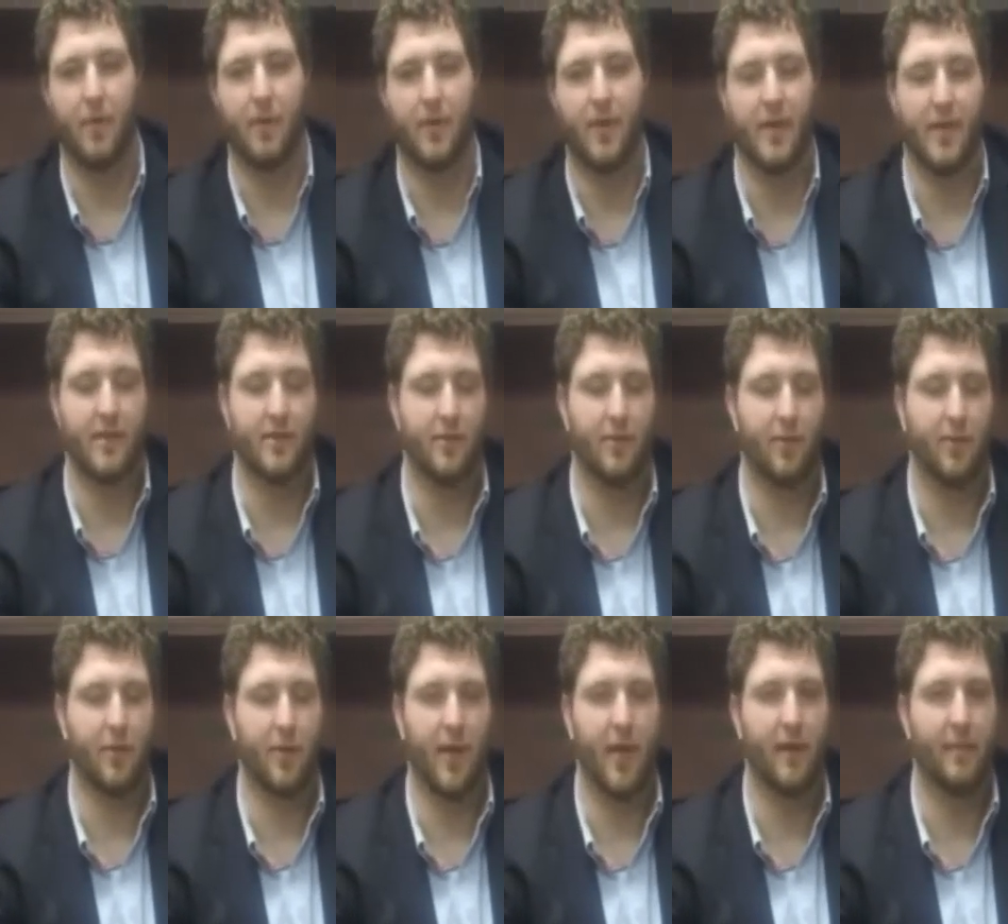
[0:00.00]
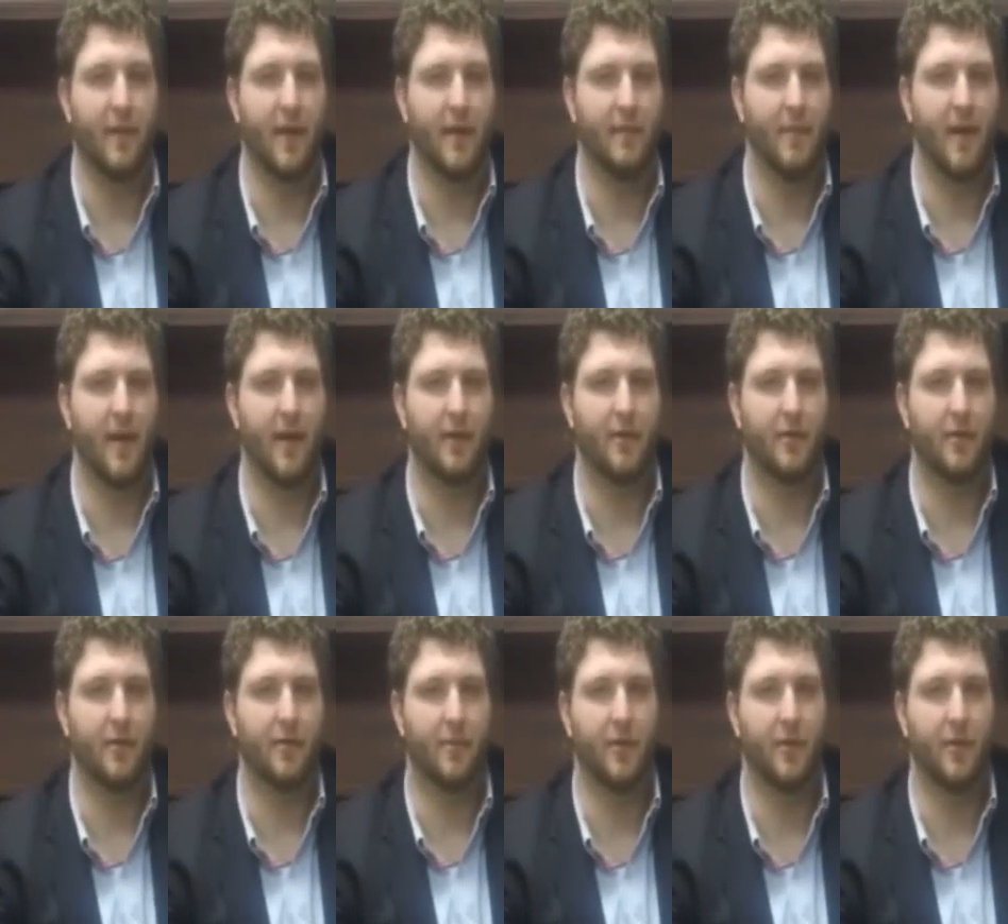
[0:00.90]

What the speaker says: both the historical and mathematical